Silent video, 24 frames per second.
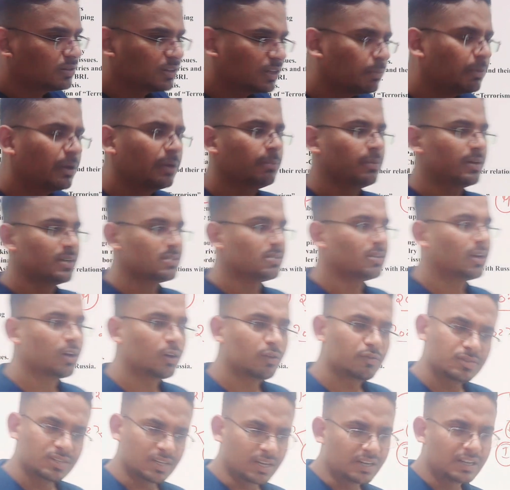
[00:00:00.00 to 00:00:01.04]
The members are
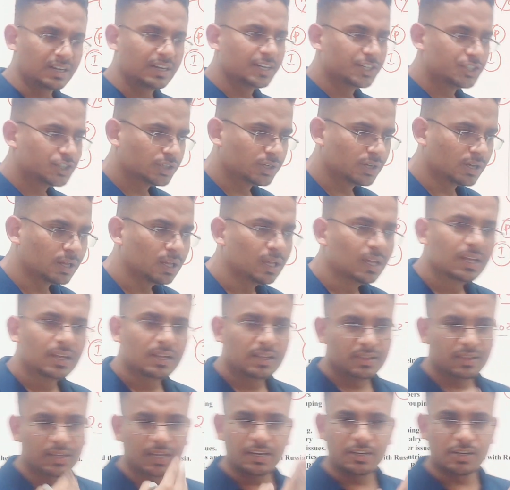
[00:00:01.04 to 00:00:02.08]
of Central Asia,
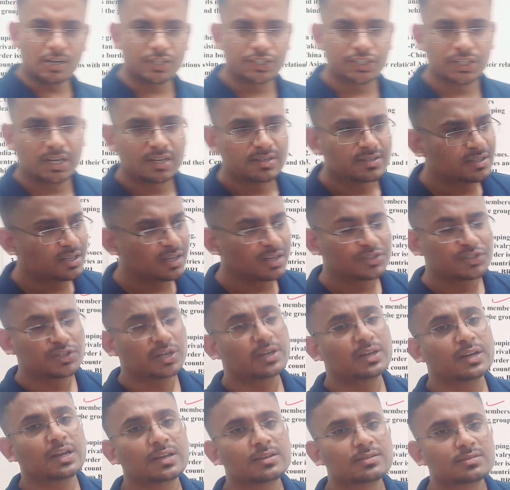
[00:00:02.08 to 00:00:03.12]
then Russia is there,
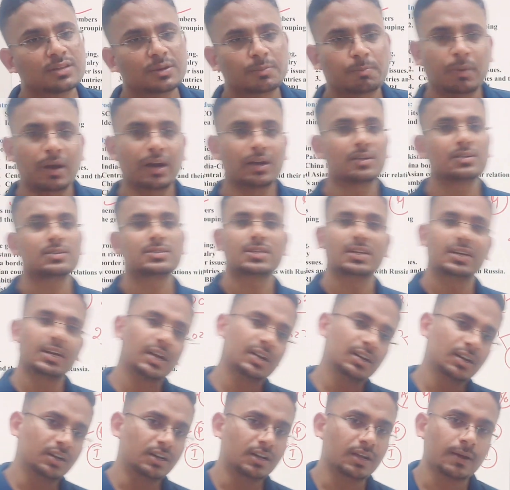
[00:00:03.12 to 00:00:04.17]
China is there, Pakistan
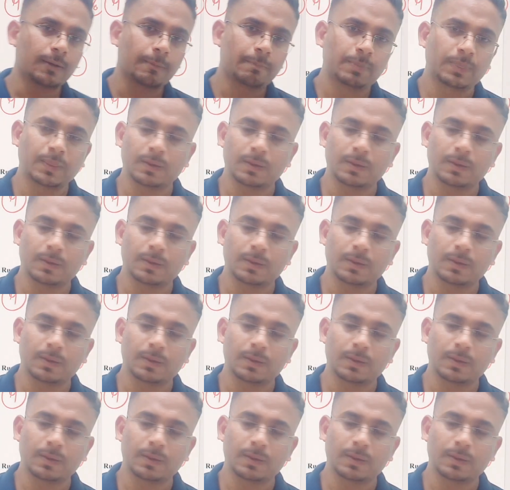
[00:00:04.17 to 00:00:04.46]
and India.